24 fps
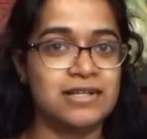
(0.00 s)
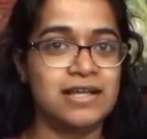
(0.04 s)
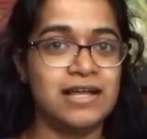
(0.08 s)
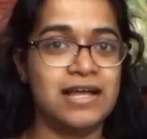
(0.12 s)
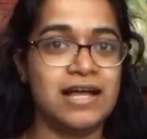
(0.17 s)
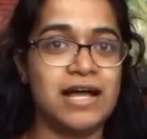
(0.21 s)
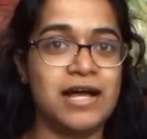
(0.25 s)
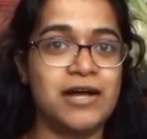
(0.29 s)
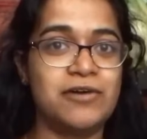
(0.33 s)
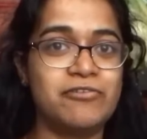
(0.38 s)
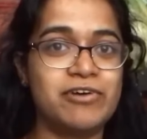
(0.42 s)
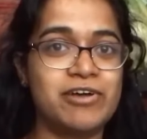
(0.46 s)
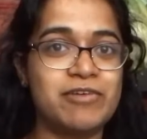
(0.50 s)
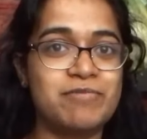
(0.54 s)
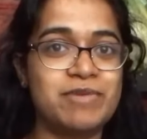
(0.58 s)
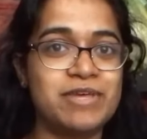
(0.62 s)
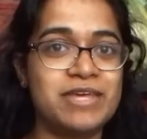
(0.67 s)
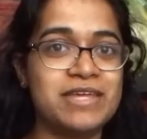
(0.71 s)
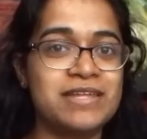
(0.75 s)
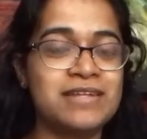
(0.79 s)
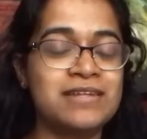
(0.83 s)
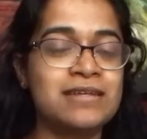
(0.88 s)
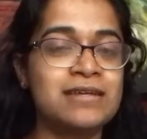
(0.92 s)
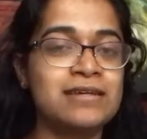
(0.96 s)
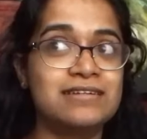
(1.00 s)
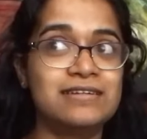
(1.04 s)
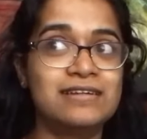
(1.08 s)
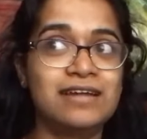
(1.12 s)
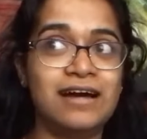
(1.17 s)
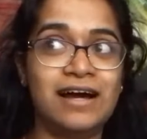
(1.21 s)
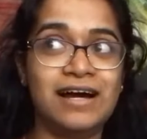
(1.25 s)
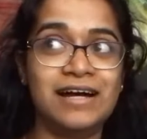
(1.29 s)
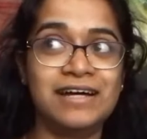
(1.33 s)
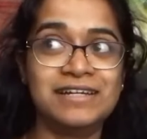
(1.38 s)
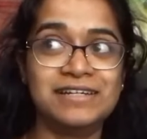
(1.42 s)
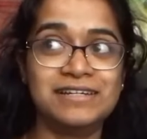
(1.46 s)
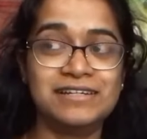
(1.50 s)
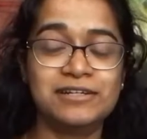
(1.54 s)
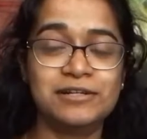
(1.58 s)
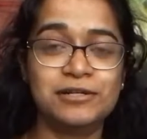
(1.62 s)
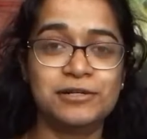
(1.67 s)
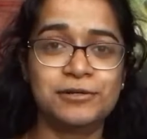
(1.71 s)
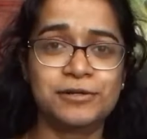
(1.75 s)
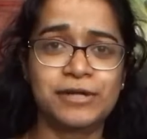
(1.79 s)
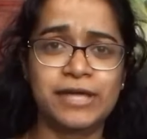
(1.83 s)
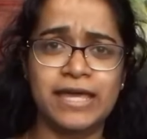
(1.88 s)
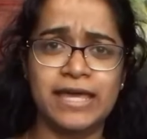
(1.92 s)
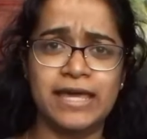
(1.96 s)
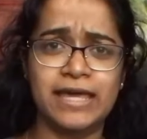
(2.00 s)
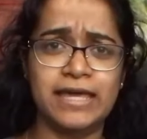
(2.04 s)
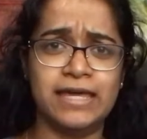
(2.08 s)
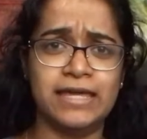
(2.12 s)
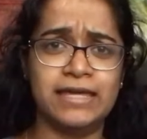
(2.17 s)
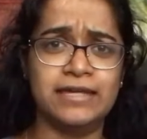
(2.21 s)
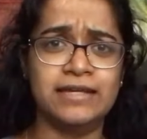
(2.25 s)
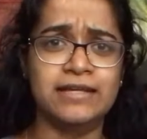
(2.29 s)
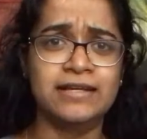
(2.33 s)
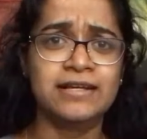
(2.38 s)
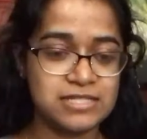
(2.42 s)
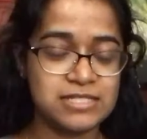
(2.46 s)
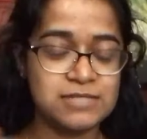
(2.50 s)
how have I been? Not okay.